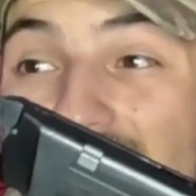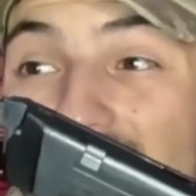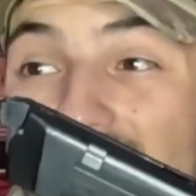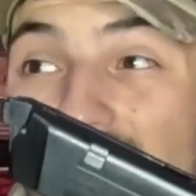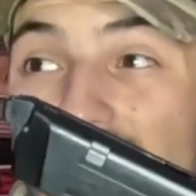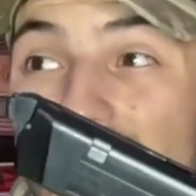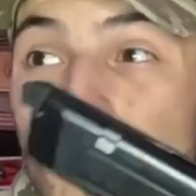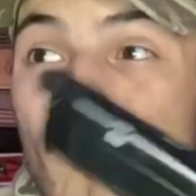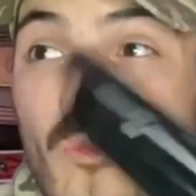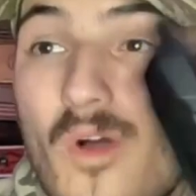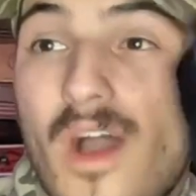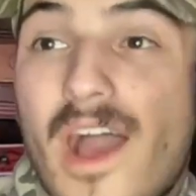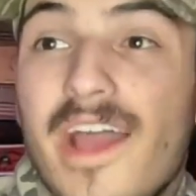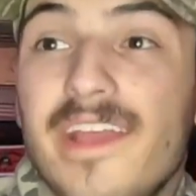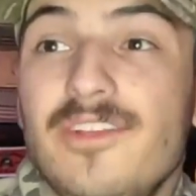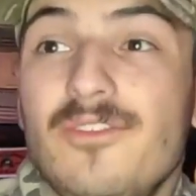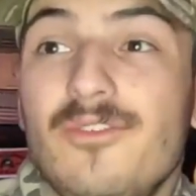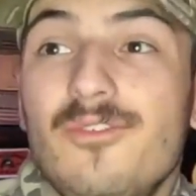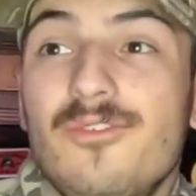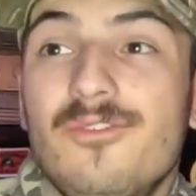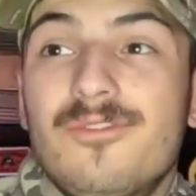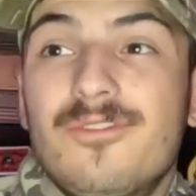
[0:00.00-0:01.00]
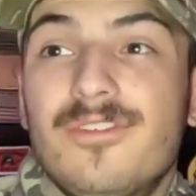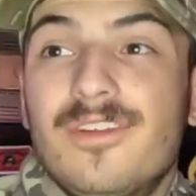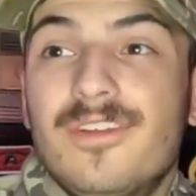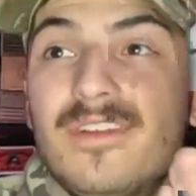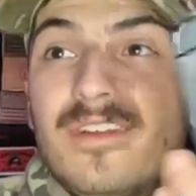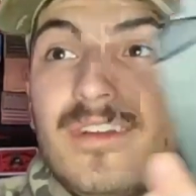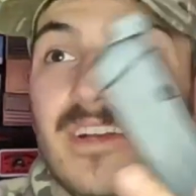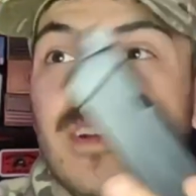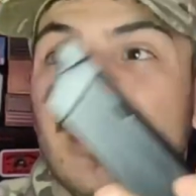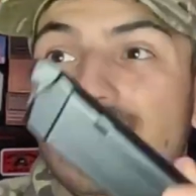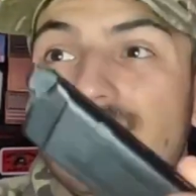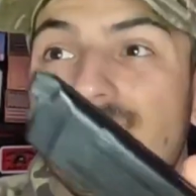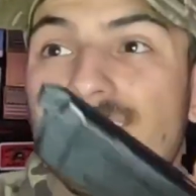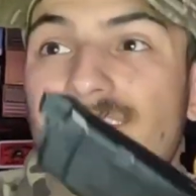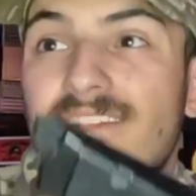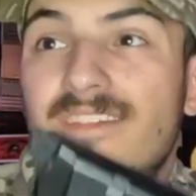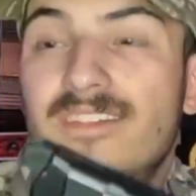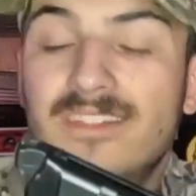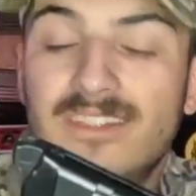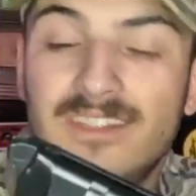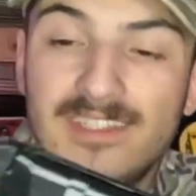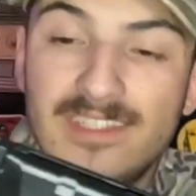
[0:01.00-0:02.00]
Why do...
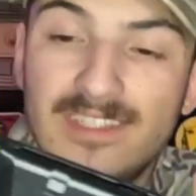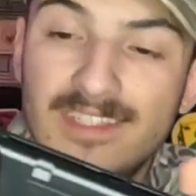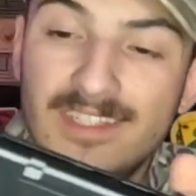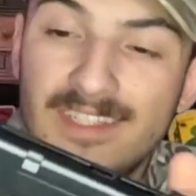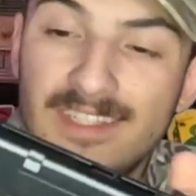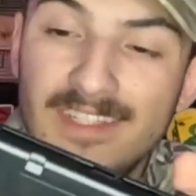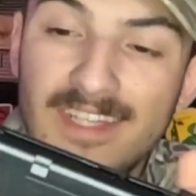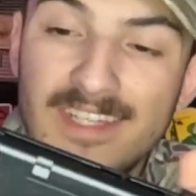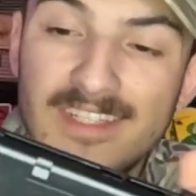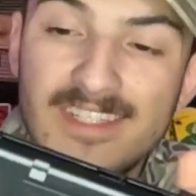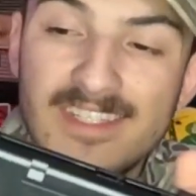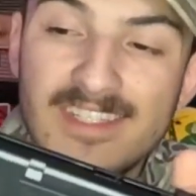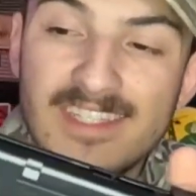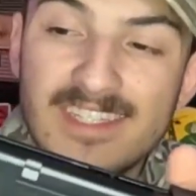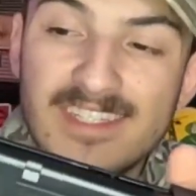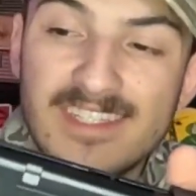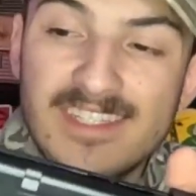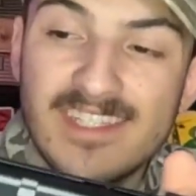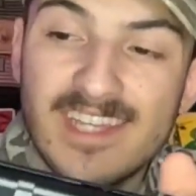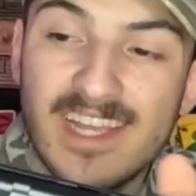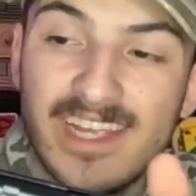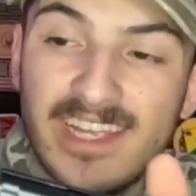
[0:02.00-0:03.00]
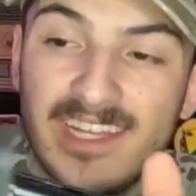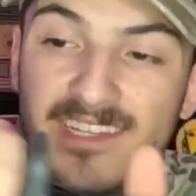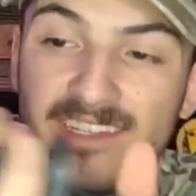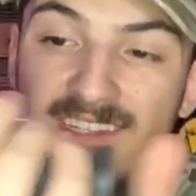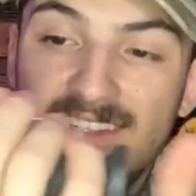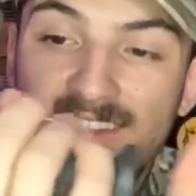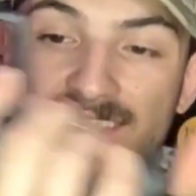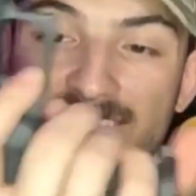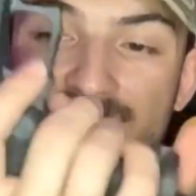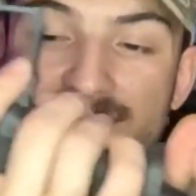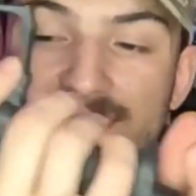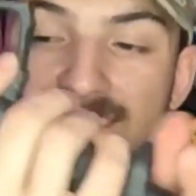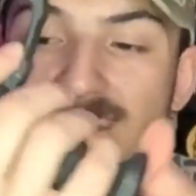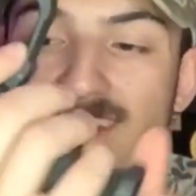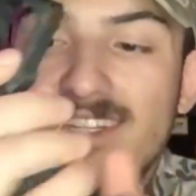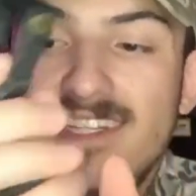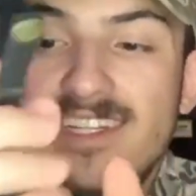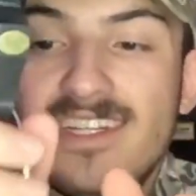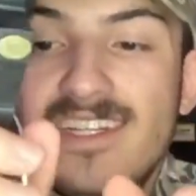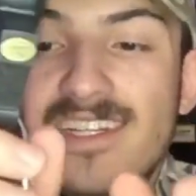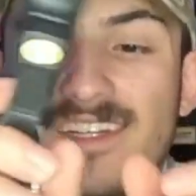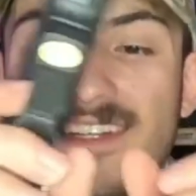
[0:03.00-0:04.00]
This is insane.
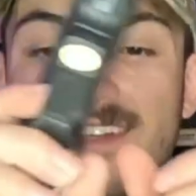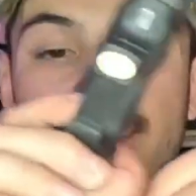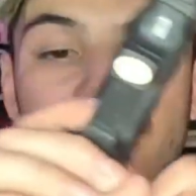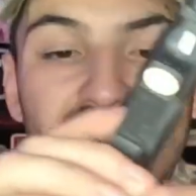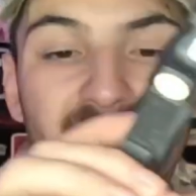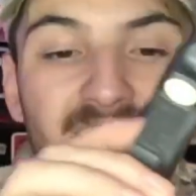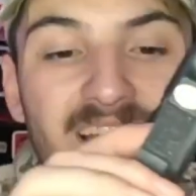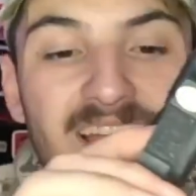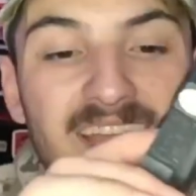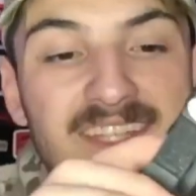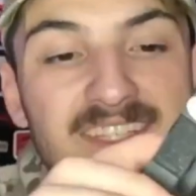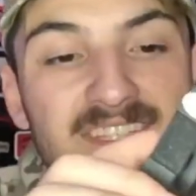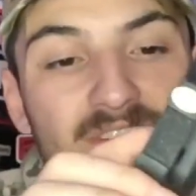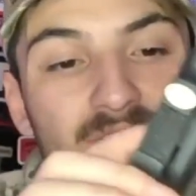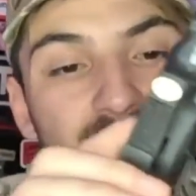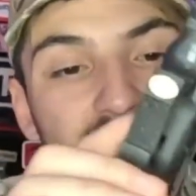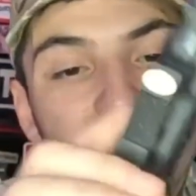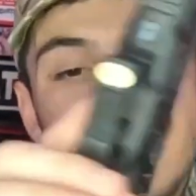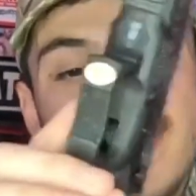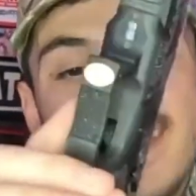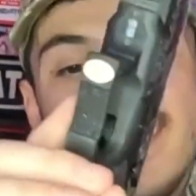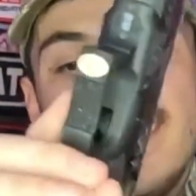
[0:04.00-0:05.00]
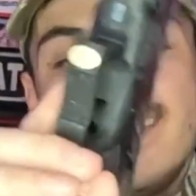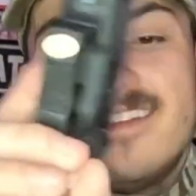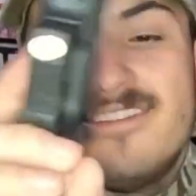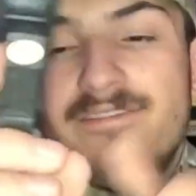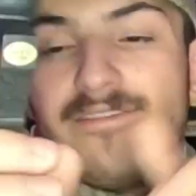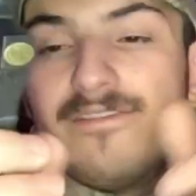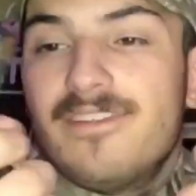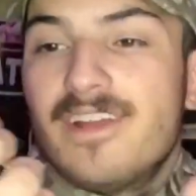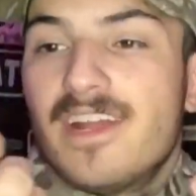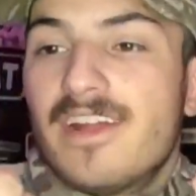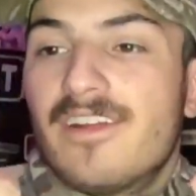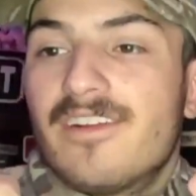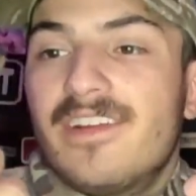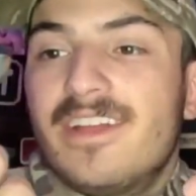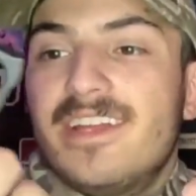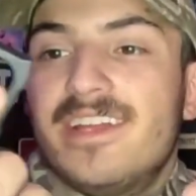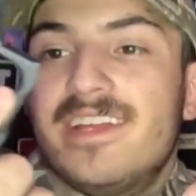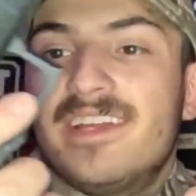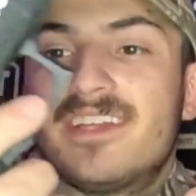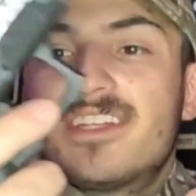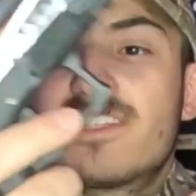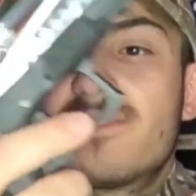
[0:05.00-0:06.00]
I don't need a very
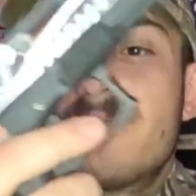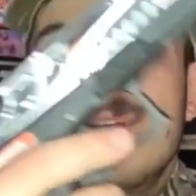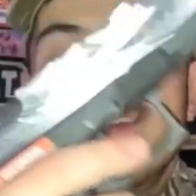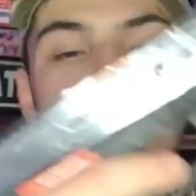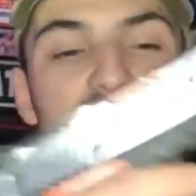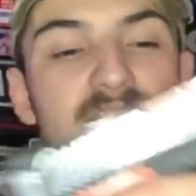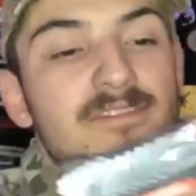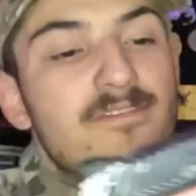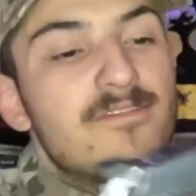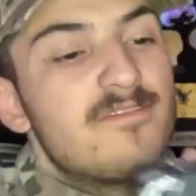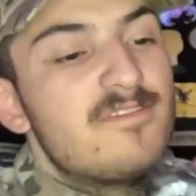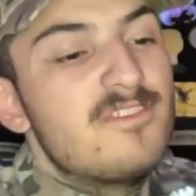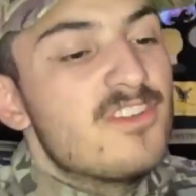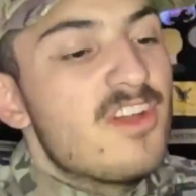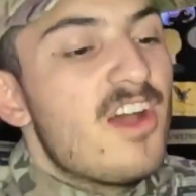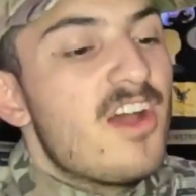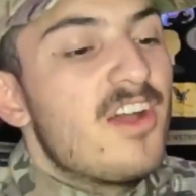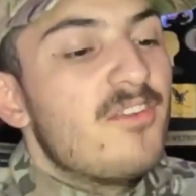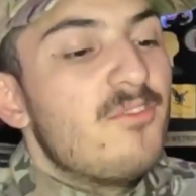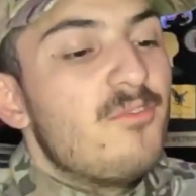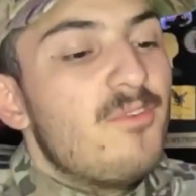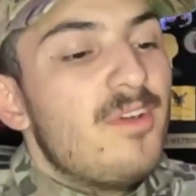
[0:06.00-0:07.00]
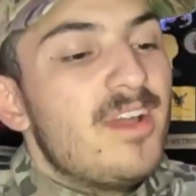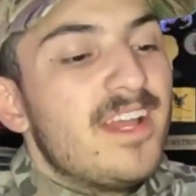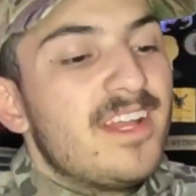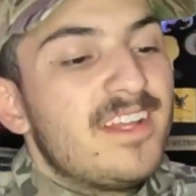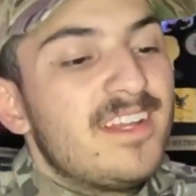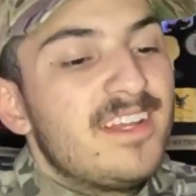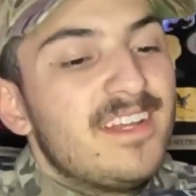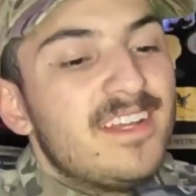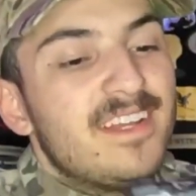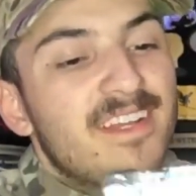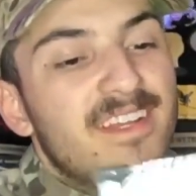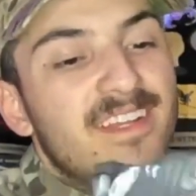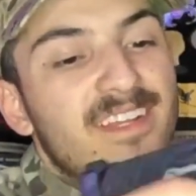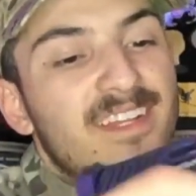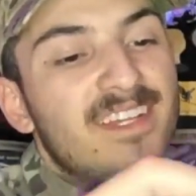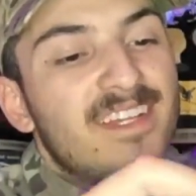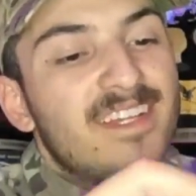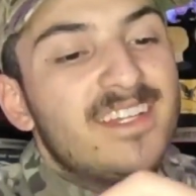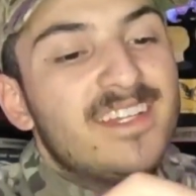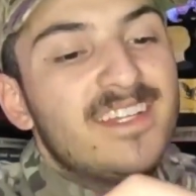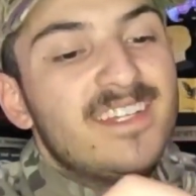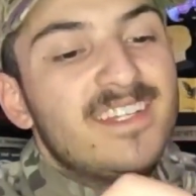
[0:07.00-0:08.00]
expensive John Wick
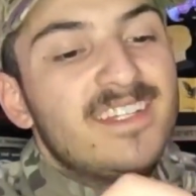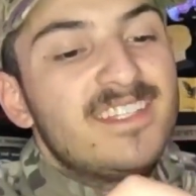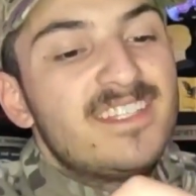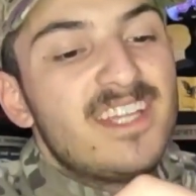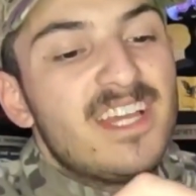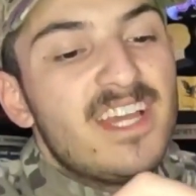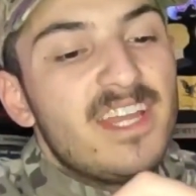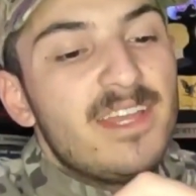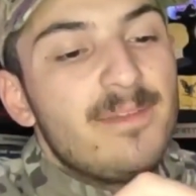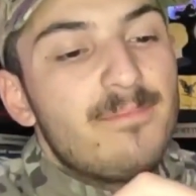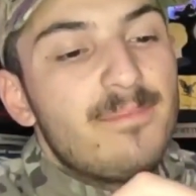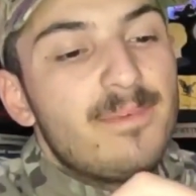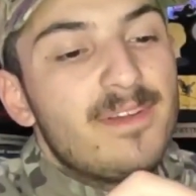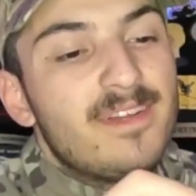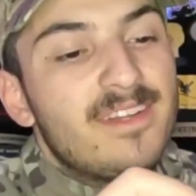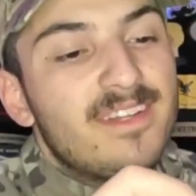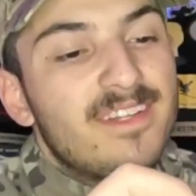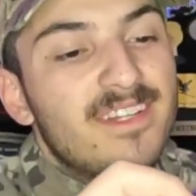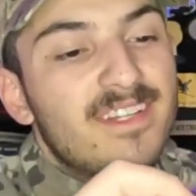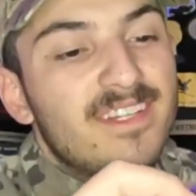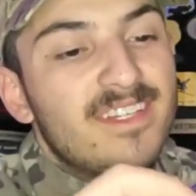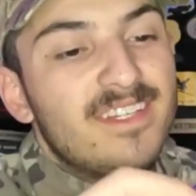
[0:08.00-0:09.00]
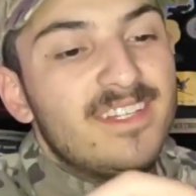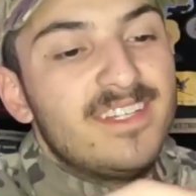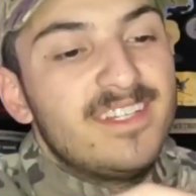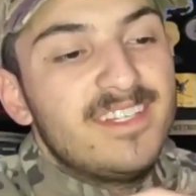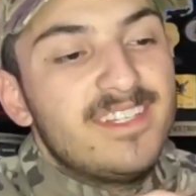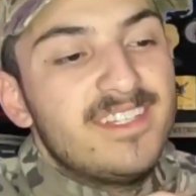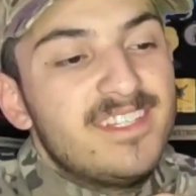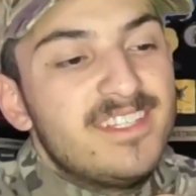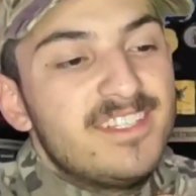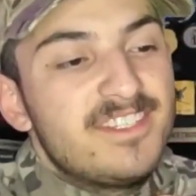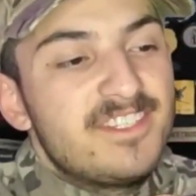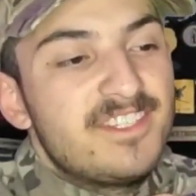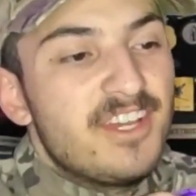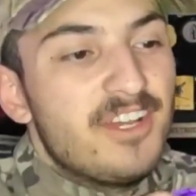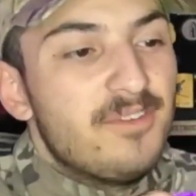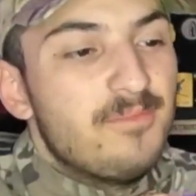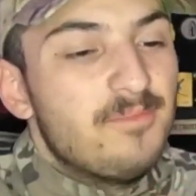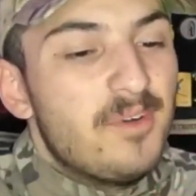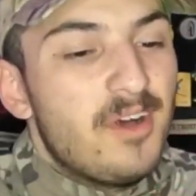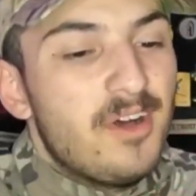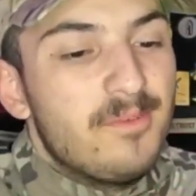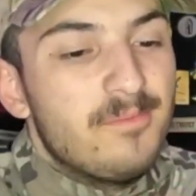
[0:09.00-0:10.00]
type gel
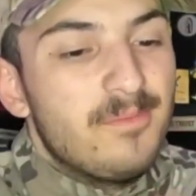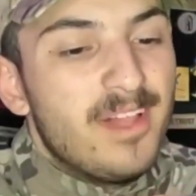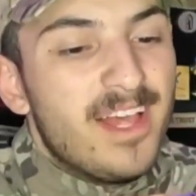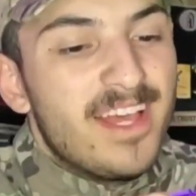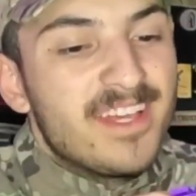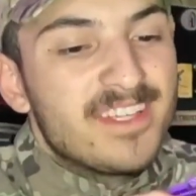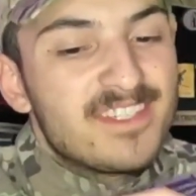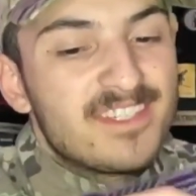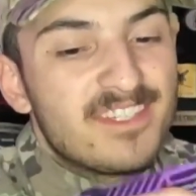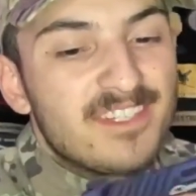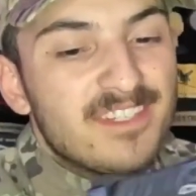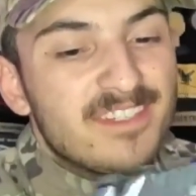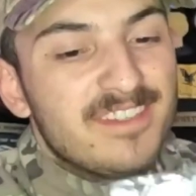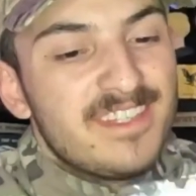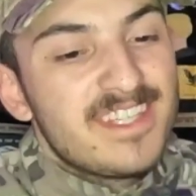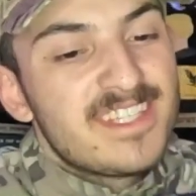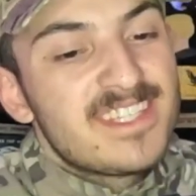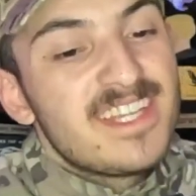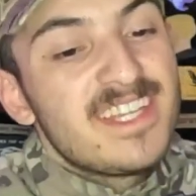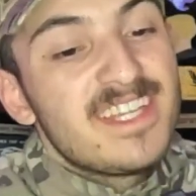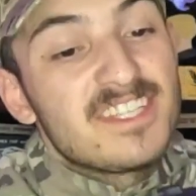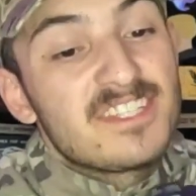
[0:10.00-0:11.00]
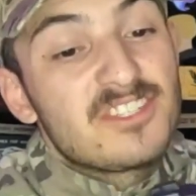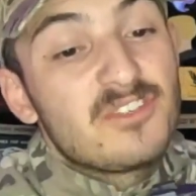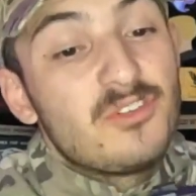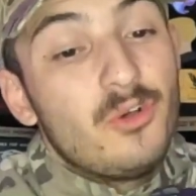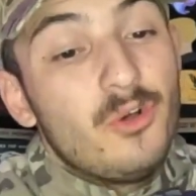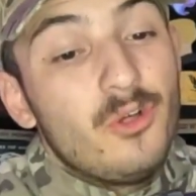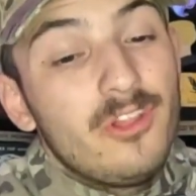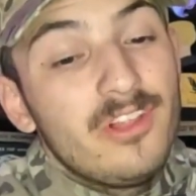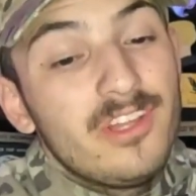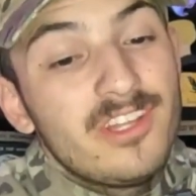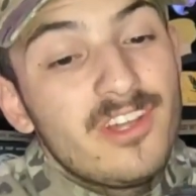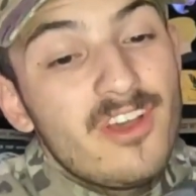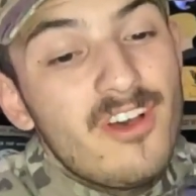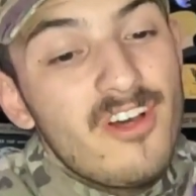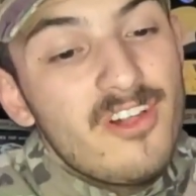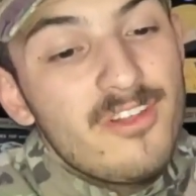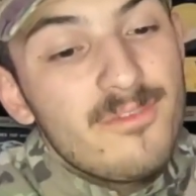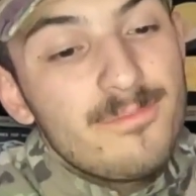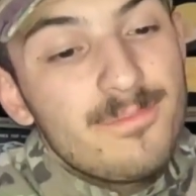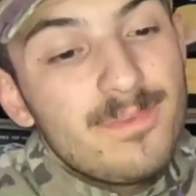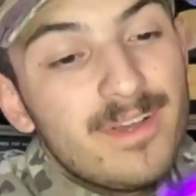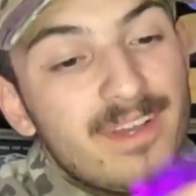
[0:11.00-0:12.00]
ball blaster. This thing is cool and all,
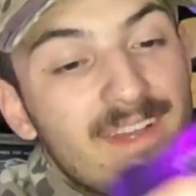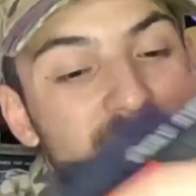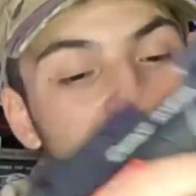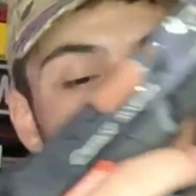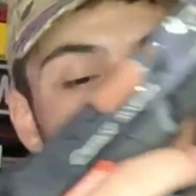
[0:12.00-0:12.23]
but I